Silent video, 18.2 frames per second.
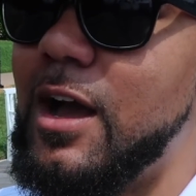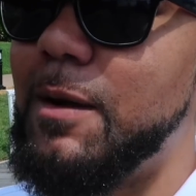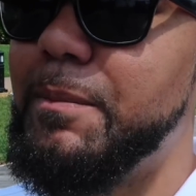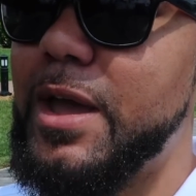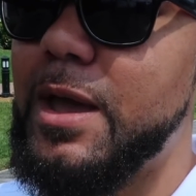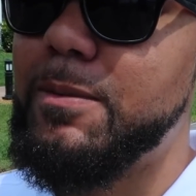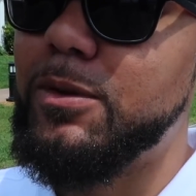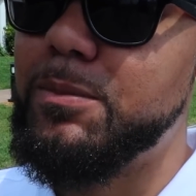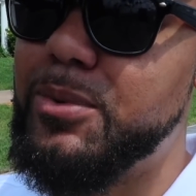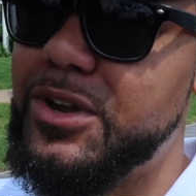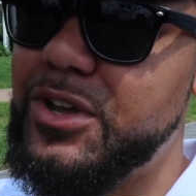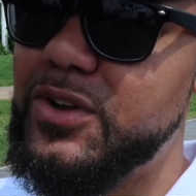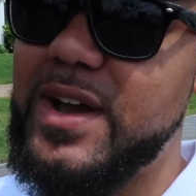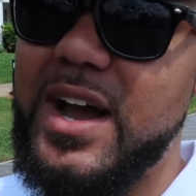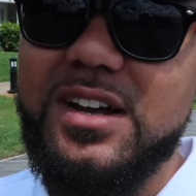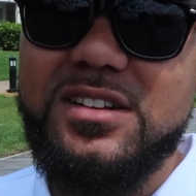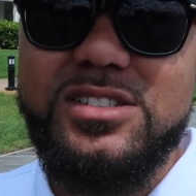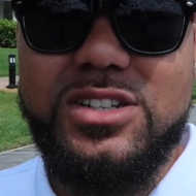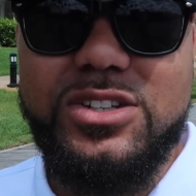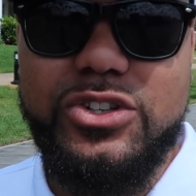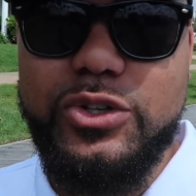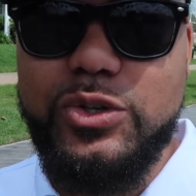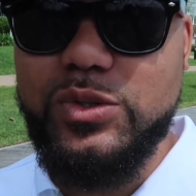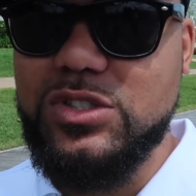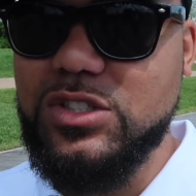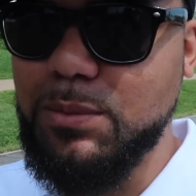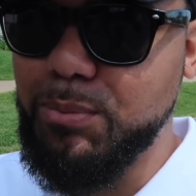I'm be able to bring you guys the
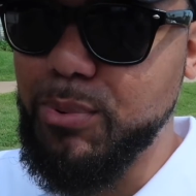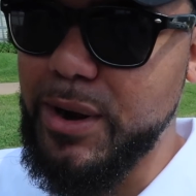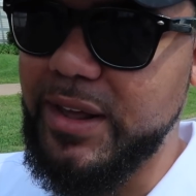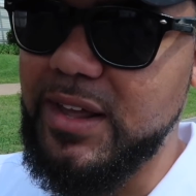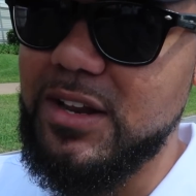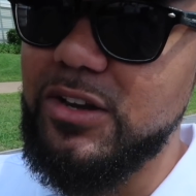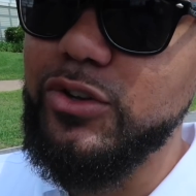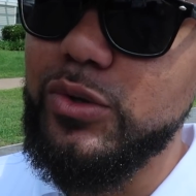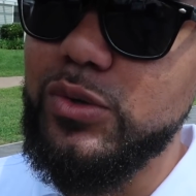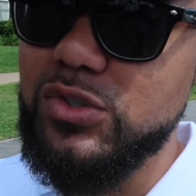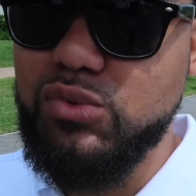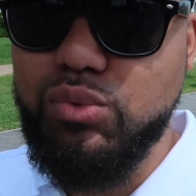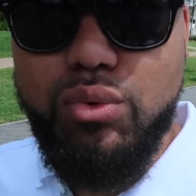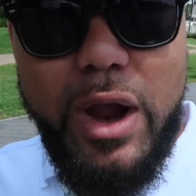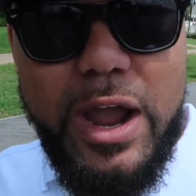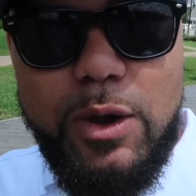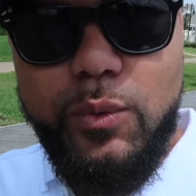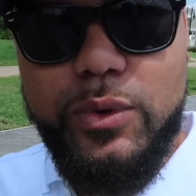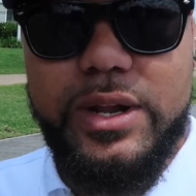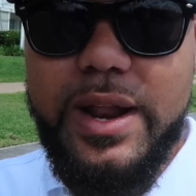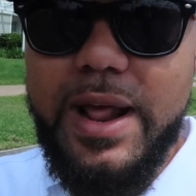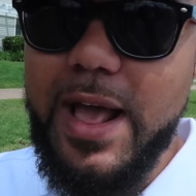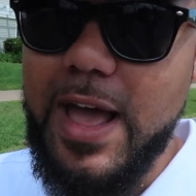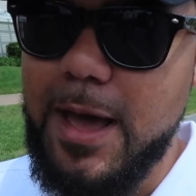news, the breaking news right when it